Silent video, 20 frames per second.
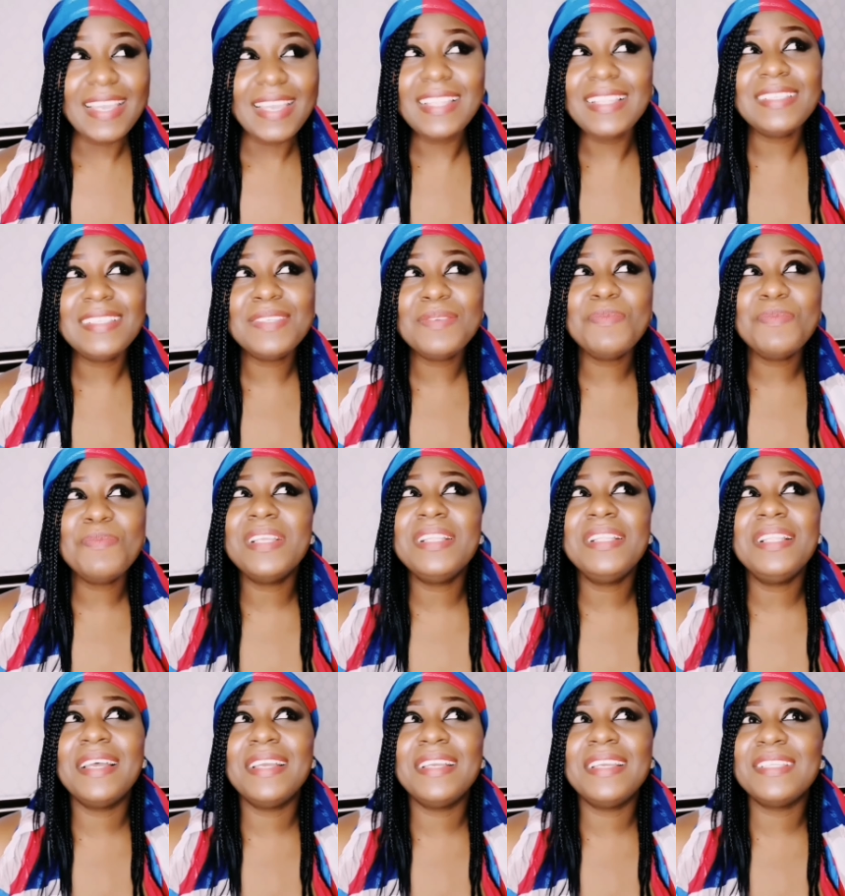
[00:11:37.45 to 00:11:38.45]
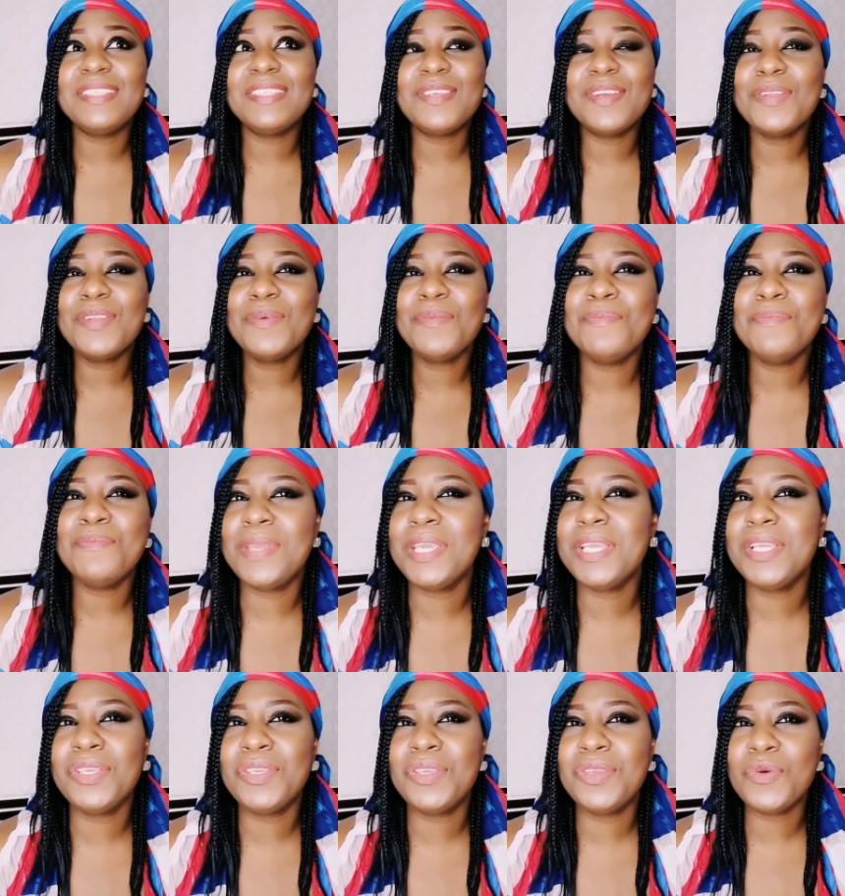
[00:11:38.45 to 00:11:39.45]
It doesn't mean like he's gonna
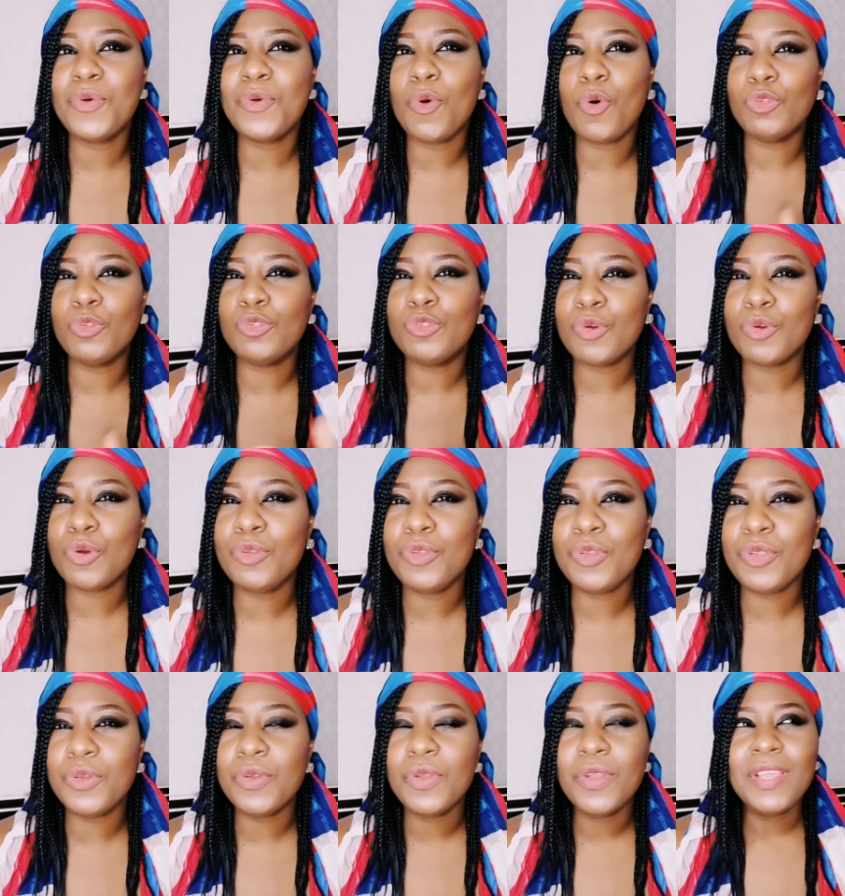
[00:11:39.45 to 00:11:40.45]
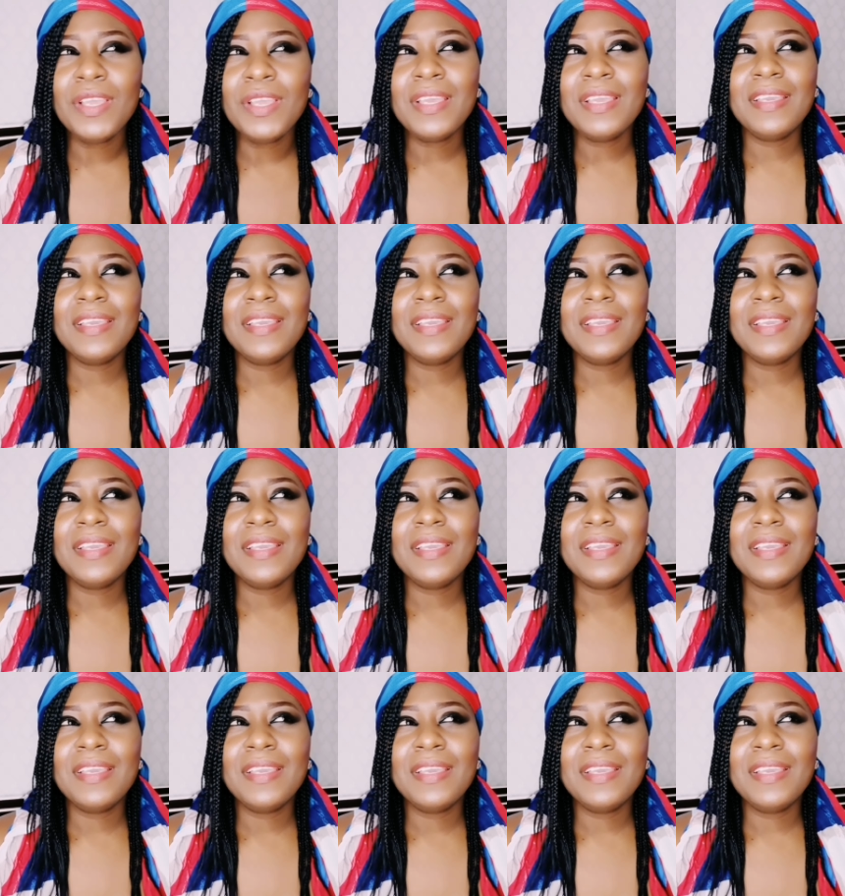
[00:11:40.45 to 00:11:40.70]
make you or turn you.